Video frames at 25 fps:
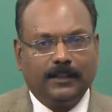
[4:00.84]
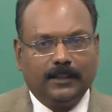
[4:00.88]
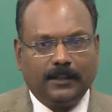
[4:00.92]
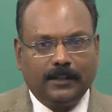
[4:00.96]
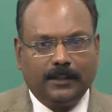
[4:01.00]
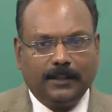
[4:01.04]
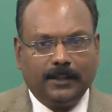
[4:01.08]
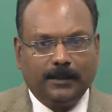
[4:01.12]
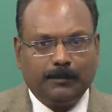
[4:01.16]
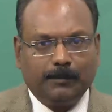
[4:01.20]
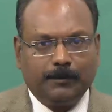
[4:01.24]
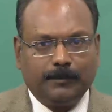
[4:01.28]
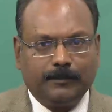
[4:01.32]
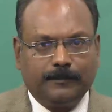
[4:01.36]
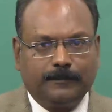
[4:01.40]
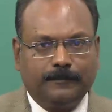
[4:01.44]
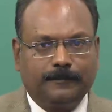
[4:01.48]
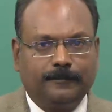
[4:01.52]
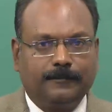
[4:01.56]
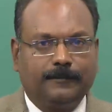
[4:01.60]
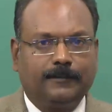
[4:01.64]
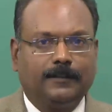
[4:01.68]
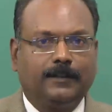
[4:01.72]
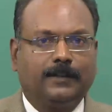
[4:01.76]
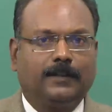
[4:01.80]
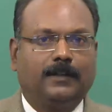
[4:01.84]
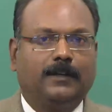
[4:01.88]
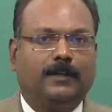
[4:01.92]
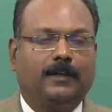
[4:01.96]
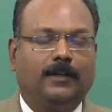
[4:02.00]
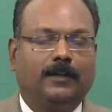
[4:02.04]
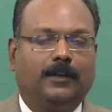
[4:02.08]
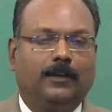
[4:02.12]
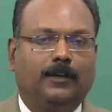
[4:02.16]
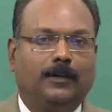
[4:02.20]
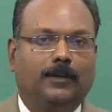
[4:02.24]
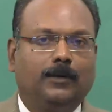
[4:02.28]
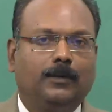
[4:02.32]
in the name of uh,
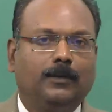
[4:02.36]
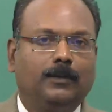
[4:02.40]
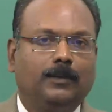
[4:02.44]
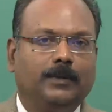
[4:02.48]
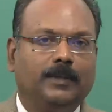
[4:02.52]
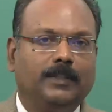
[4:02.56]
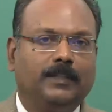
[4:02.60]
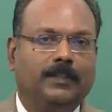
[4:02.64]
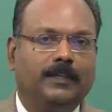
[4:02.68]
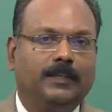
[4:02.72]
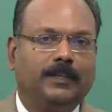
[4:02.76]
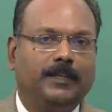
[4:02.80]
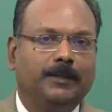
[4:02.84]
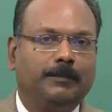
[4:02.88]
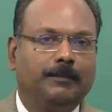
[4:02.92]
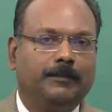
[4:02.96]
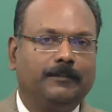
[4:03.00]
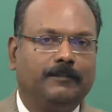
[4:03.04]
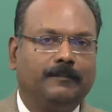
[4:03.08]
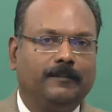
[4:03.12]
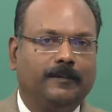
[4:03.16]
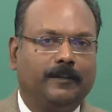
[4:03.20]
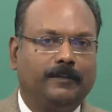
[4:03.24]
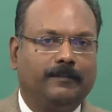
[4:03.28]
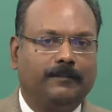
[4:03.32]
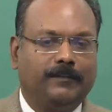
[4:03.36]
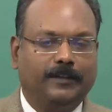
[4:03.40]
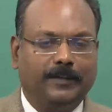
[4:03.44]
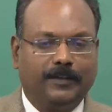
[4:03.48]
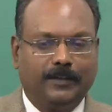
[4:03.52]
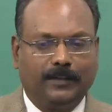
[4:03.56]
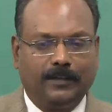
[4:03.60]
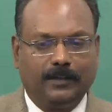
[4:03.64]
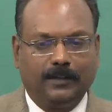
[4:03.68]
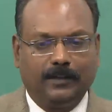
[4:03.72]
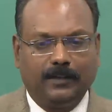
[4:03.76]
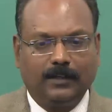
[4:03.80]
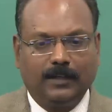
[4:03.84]
love, in the name of
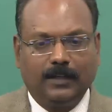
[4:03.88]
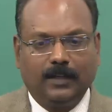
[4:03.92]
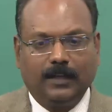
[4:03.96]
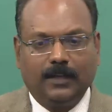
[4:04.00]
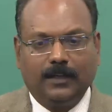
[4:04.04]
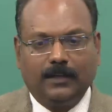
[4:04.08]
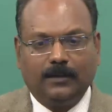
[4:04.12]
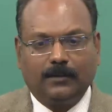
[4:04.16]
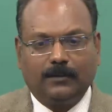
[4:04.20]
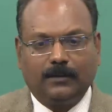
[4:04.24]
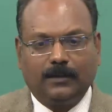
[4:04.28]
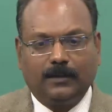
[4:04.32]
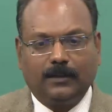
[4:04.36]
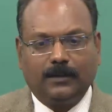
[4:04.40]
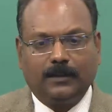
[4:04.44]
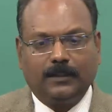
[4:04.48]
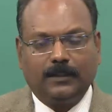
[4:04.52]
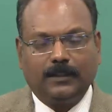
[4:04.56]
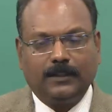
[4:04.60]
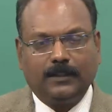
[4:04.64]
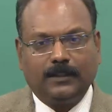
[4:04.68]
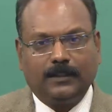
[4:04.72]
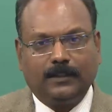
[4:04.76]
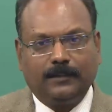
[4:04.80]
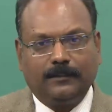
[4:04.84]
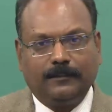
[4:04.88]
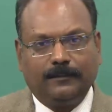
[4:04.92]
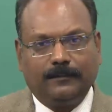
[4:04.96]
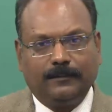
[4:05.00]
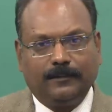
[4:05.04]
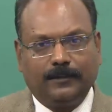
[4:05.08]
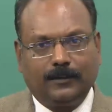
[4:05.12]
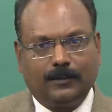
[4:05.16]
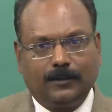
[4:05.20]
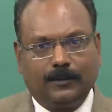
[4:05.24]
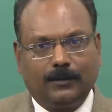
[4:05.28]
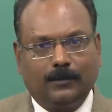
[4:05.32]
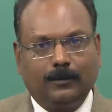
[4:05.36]
affection. So, instead
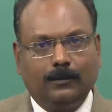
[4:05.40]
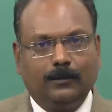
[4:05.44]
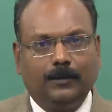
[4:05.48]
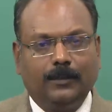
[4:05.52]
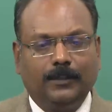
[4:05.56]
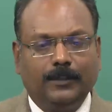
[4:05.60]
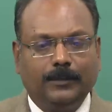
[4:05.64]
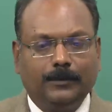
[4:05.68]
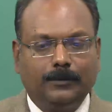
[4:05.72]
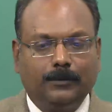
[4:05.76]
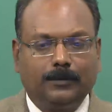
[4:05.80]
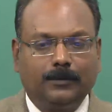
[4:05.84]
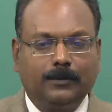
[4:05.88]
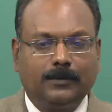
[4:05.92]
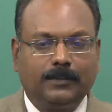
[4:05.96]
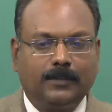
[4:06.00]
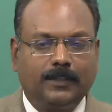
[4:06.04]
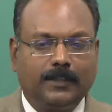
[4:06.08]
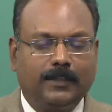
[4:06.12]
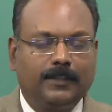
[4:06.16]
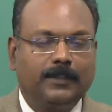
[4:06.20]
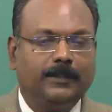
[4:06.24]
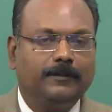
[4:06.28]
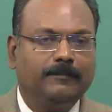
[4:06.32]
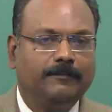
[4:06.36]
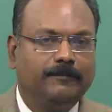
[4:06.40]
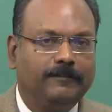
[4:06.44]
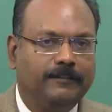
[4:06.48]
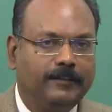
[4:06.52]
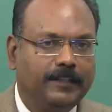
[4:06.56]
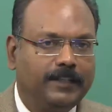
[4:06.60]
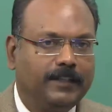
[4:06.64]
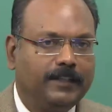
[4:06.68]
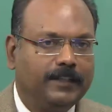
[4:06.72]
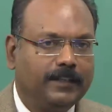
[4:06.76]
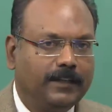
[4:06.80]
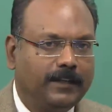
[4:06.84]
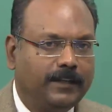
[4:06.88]
of controlling you should set them
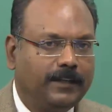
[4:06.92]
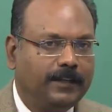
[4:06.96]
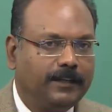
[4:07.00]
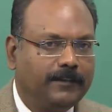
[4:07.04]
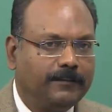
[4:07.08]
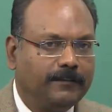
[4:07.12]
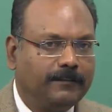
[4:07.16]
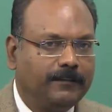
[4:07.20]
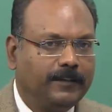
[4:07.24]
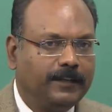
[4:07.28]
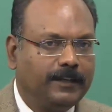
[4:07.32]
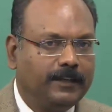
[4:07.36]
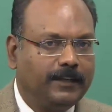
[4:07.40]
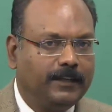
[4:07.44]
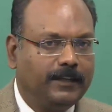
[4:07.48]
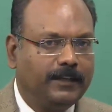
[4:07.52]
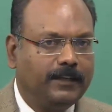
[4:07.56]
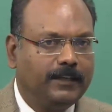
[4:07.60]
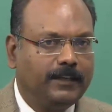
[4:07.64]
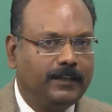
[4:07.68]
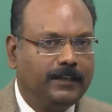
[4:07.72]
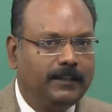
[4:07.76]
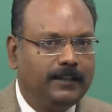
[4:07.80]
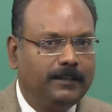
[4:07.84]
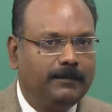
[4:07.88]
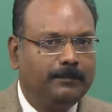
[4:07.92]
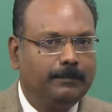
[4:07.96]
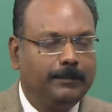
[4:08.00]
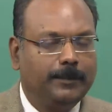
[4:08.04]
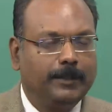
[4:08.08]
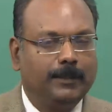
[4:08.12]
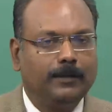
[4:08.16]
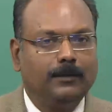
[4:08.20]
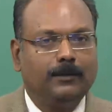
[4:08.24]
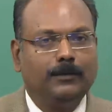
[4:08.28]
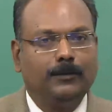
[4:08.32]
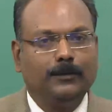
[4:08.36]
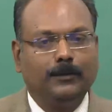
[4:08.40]
free and if they really
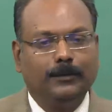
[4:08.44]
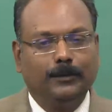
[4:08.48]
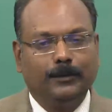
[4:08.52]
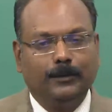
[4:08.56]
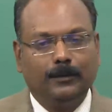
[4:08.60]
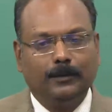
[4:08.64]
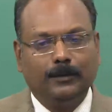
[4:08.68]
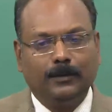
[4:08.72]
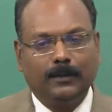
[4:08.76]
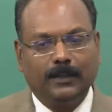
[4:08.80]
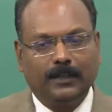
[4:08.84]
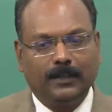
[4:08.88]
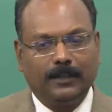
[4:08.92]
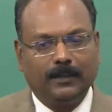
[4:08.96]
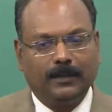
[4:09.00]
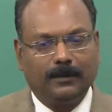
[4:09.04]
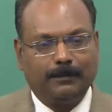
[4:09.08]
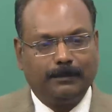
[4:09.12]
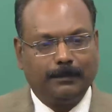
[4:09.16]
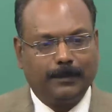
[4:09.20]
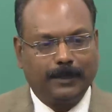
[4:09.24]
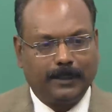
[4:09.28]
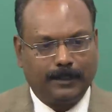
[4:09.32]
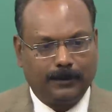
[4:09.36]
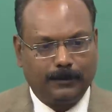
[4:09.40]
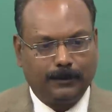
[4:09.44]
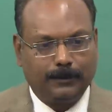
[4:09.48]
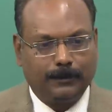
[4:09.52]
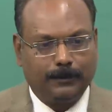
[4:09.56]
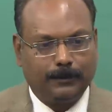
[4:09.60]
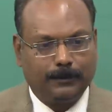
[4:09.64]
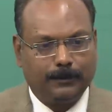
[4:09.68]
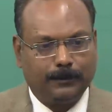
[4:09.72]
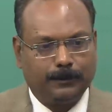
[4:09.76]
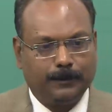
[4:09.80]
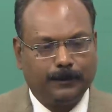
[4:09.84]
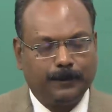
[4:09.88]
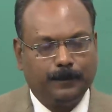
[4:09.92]
belong to you they will come back to
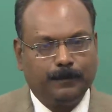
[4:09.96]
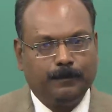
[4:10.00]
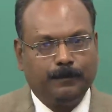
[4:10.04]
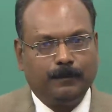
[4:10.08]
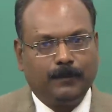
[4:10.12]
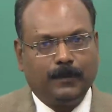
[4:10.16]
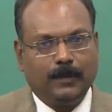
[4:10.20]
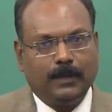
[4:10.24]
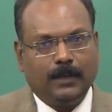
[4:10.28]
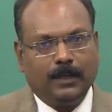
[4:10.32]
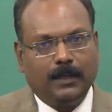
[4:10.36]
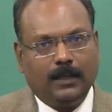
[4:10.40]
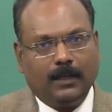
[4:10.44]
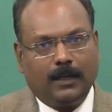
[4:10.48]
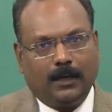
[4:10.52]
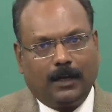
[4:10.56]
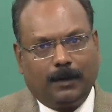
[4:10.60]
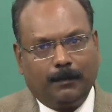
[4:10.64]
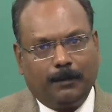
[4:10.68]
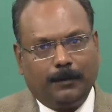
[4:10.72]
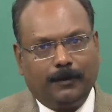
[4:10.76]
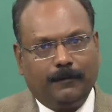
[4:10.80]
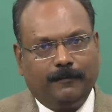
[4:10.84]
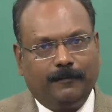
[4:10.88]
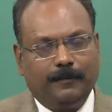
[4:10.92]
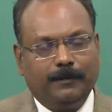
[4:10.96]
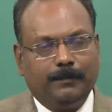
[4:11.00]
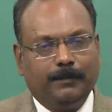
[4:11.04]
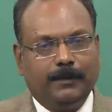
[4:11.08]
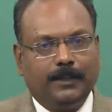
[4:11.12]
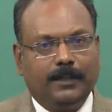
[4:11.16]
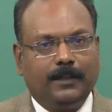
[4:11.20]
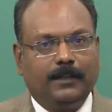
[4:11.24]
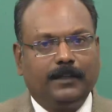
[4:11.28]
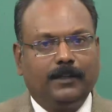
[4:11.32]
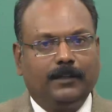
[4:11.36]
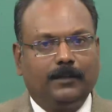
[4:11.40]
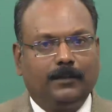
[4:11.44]
you. Apart from
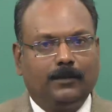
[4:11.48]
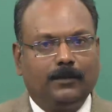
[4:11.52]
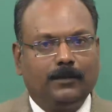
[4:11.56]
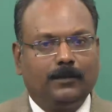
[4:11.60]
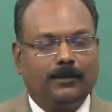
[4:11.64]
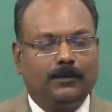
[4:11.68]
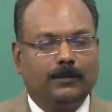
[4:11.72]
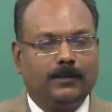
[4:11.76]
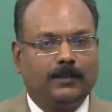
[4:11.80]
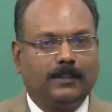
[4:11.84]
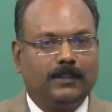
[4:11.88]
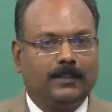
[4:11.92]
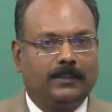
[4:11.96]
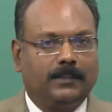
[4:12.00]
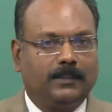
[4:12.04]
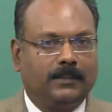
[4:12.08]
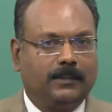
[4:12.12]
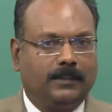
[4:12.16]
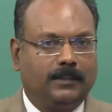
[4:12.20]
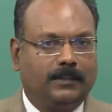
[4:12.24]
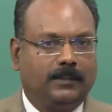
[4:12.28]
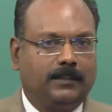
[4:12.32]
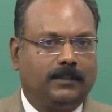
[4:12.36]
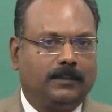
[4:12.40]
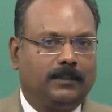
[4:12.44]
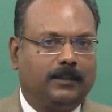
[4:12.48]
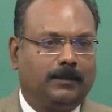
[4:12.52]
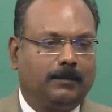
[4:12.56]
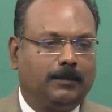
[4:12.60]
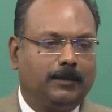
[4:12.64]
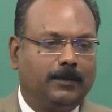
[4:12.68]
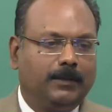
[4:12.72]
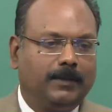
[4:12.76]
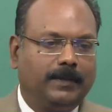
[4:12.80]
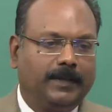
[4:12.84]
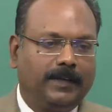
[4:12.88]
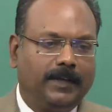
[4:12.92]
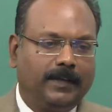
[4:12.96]
that I also discussed
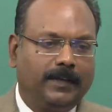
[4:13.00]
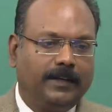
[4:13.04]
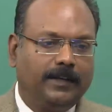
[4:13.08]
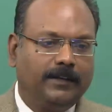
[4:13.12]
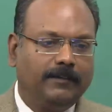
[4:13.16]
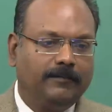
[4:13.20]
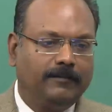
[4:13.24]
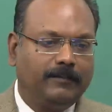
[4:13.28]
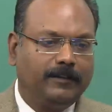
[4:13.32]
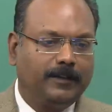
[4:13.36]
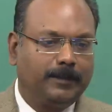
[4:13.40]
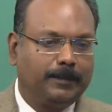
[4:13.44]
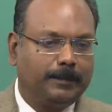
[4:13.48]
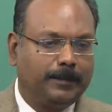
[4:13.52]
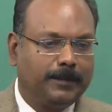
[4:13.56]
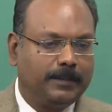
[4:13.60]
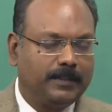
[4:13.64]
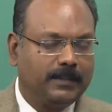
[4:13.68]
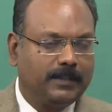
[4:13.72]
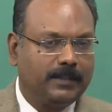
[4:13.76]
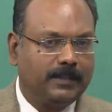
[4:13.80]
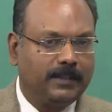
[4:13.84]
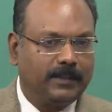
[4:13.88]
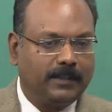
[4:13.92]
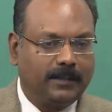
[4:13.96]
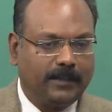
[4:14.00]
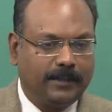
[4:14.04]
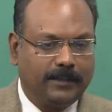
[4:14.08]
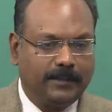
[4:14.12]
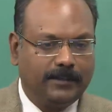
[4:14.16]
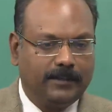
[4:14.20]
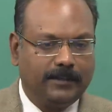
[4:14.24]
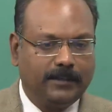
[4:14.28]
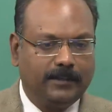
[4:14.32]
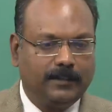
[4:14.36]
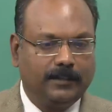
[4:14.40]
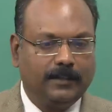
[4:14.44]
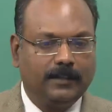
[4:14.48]
about caring for personal
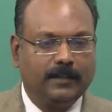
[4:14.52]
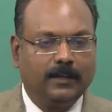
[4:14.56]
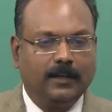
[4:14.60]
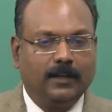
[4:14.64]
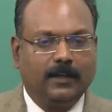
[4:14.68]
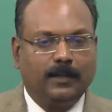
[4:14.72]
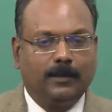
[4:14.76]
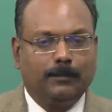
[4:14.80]
hygiene,